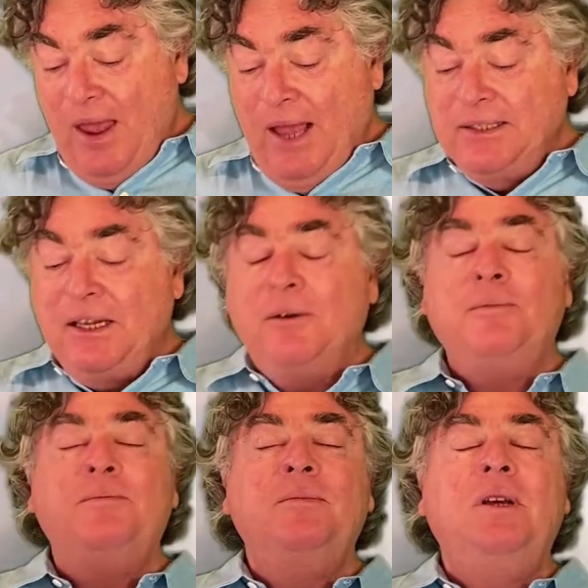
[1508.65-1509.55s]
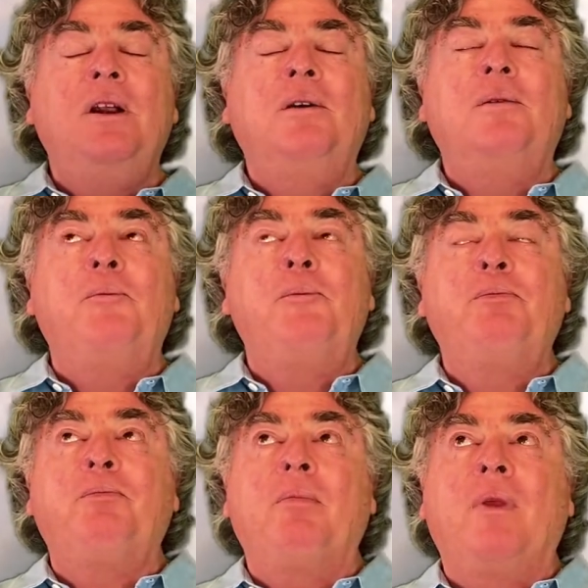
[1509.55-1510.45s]
And so, you know,
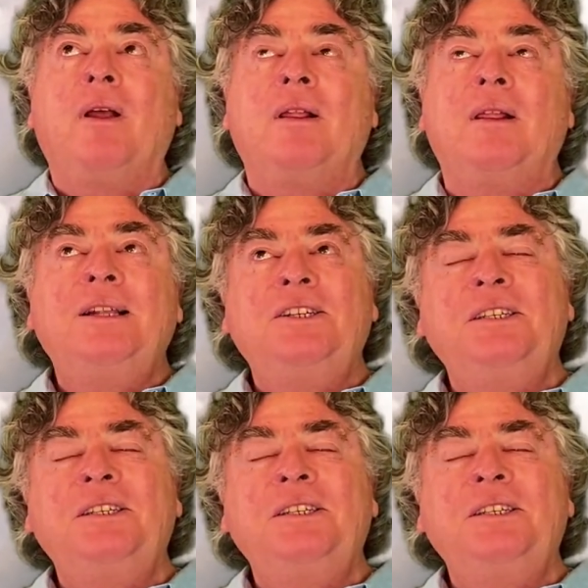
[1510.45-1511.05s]
let's